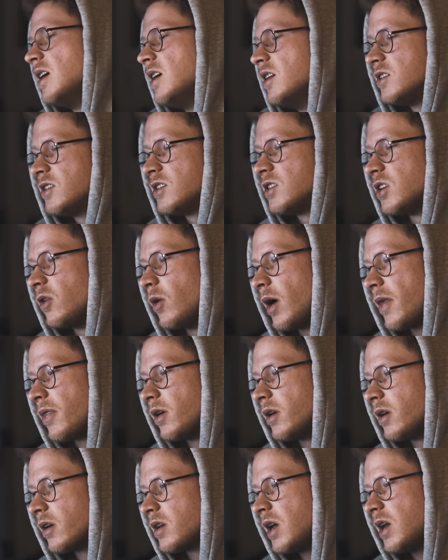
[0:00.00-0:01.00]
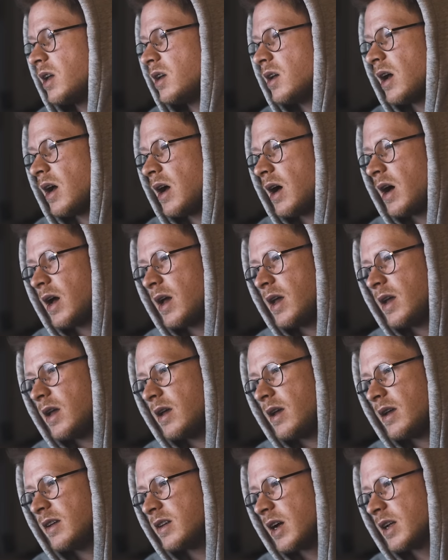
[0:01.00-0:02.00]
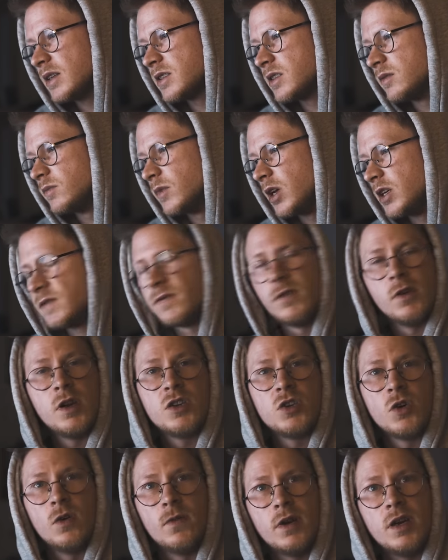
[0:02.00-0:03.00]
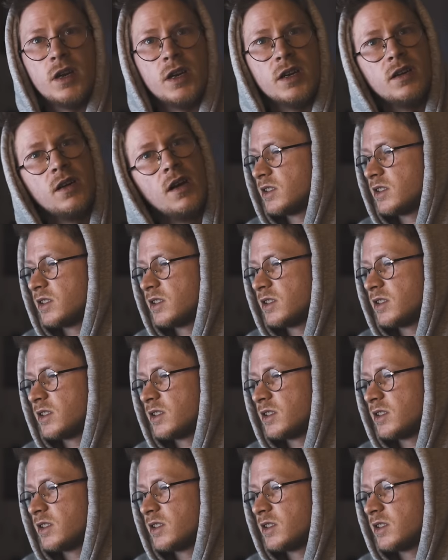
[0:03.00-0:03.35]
So I thought, okay, I got some nice footage over here,